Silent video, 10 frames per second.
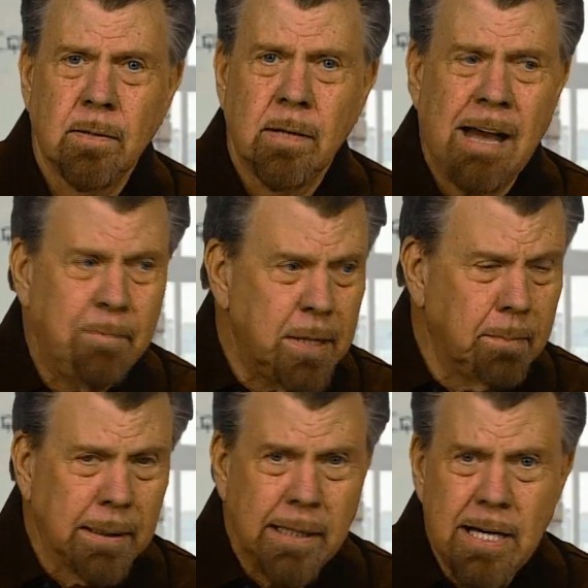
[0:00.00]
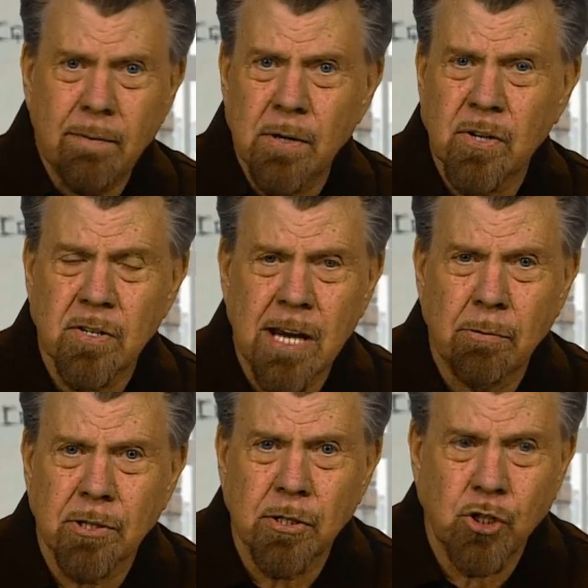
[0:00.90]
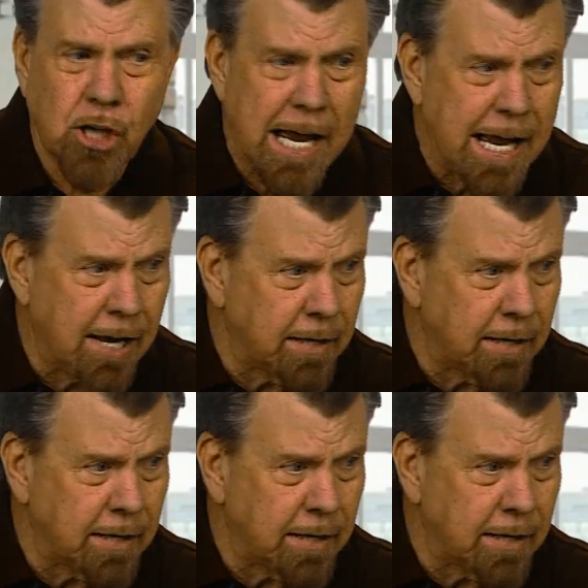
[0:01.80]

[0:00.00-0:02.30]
I've been a believer since I was a child.